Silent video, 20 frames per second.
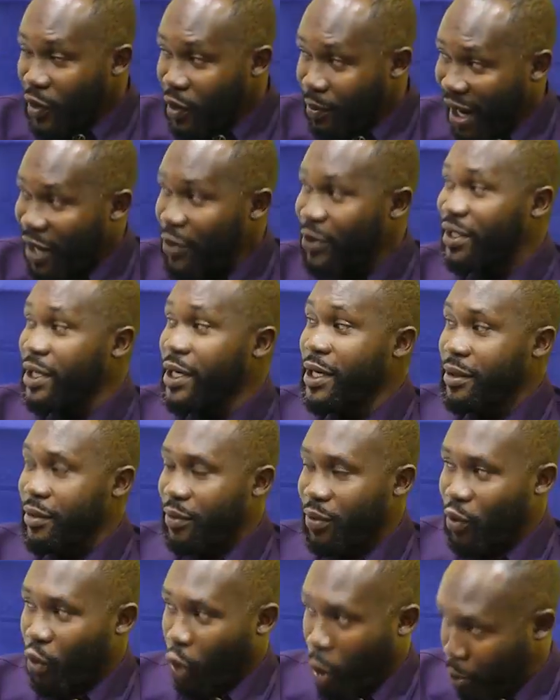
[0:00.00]
But you see,
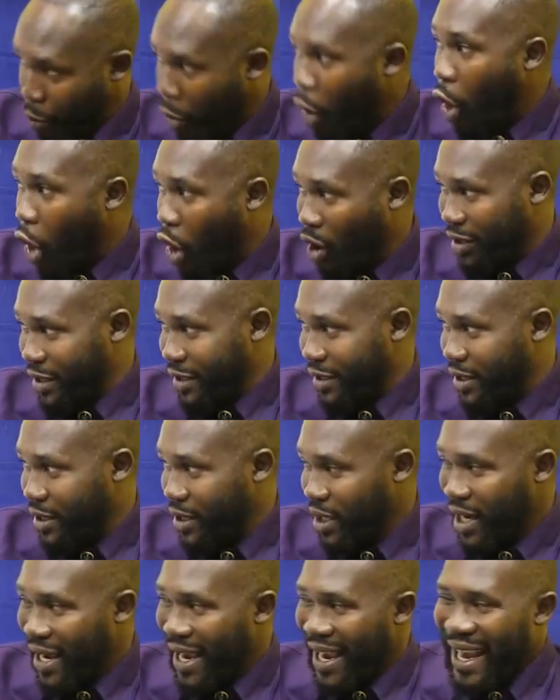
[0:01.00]
upon all this,
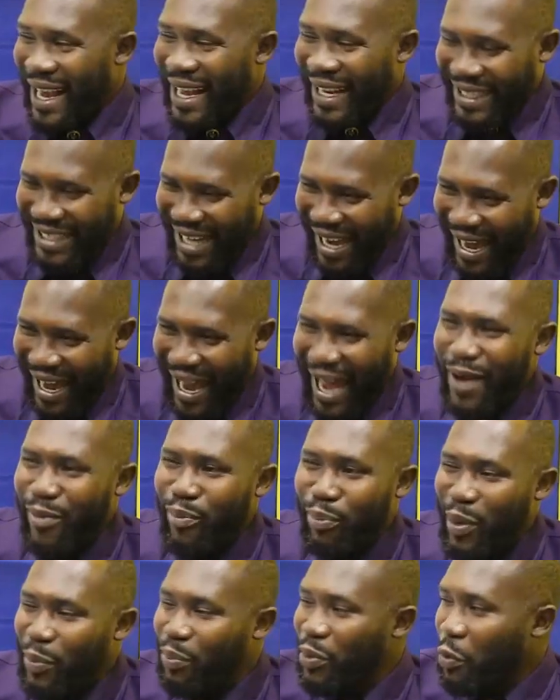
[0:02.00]
the
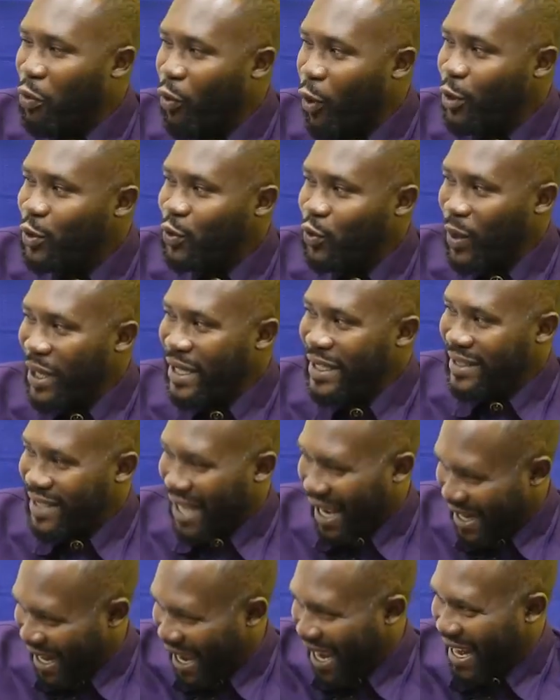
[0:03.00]
NPP goes to
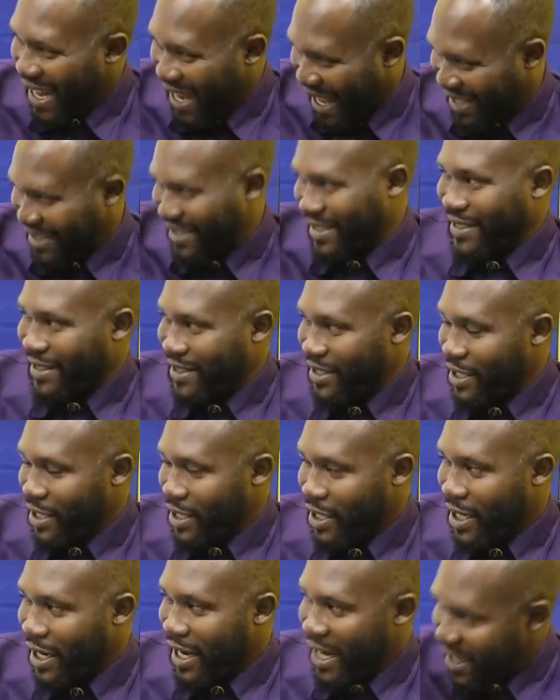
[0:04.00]
internal elections
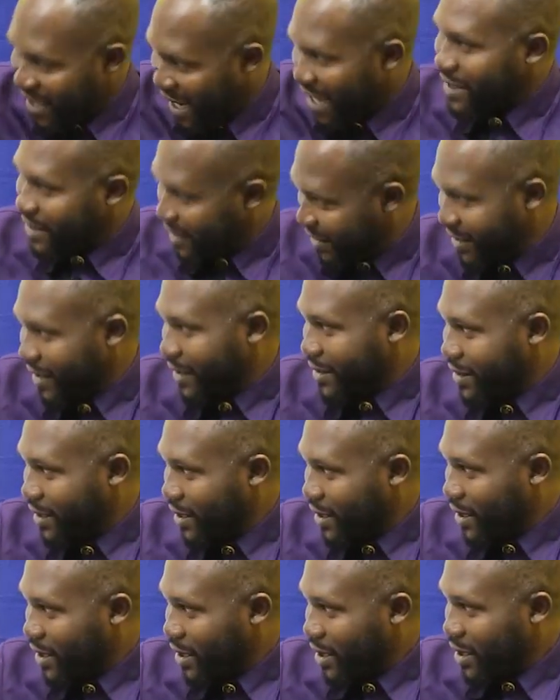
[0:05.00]
in
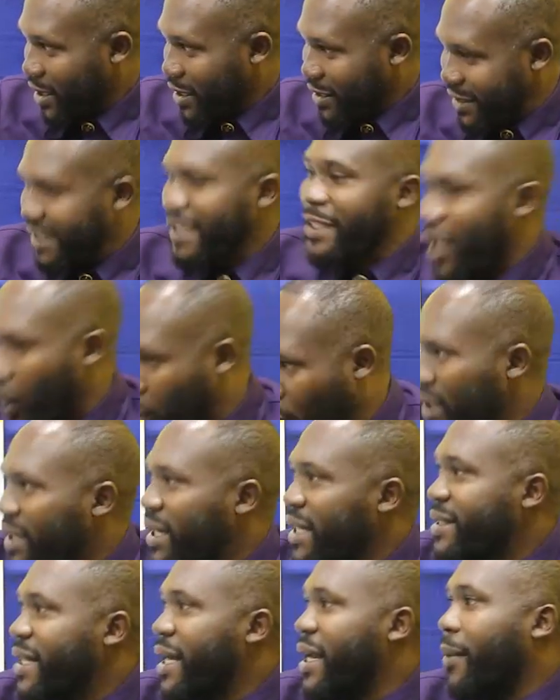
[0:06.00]
96. So they
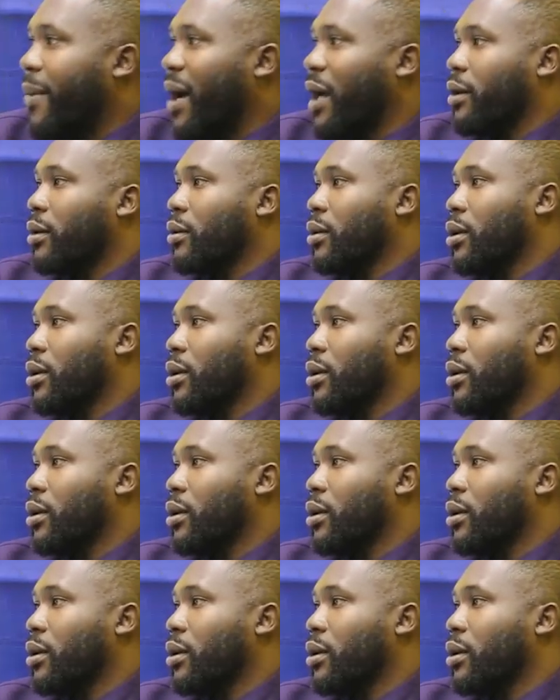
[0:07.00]
contested the man.